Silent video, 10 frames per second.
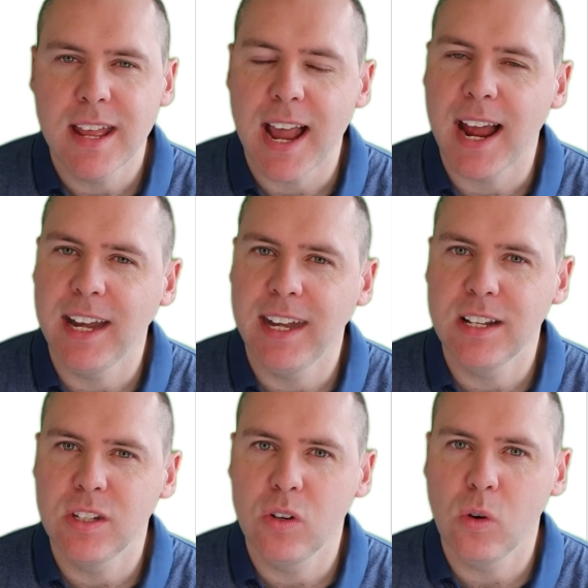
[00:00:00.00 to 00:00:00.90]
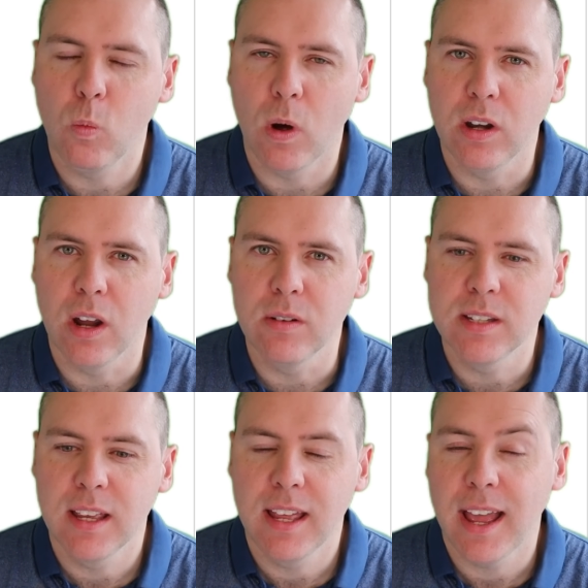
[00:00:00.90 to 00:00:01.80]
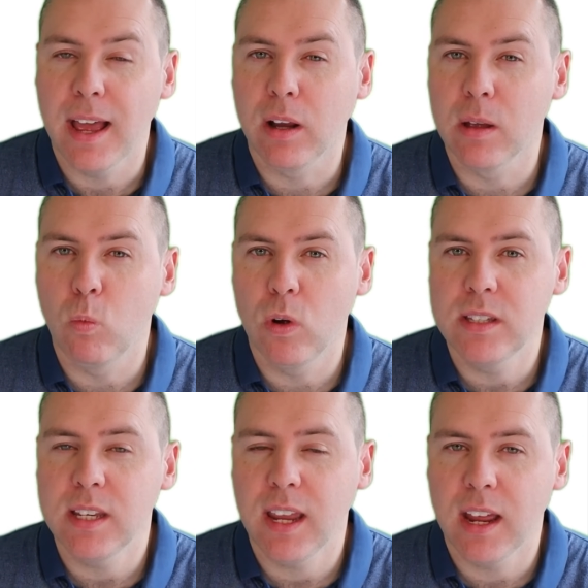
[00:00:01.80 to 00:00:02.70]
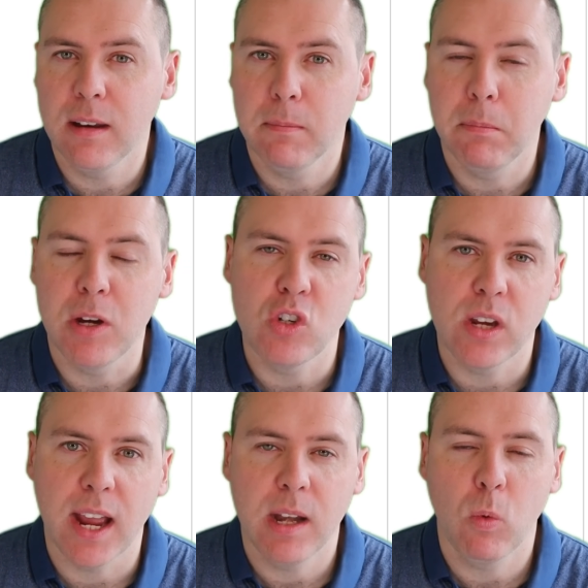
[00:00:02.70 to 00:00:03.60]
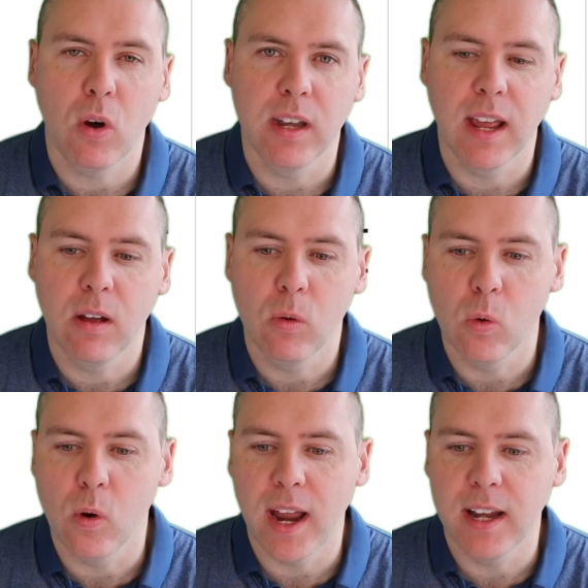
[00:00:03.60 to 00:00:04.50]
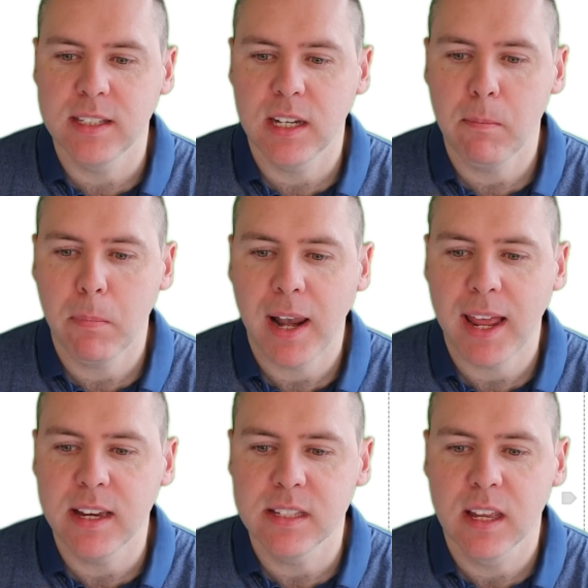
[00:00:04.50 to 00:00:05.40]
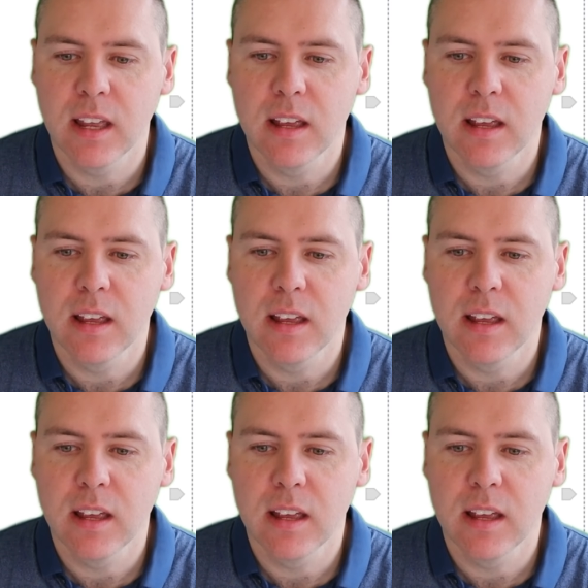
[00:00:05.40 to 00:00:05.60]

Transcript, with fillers: added into your OneNote, and can once again be shared wider or edited in place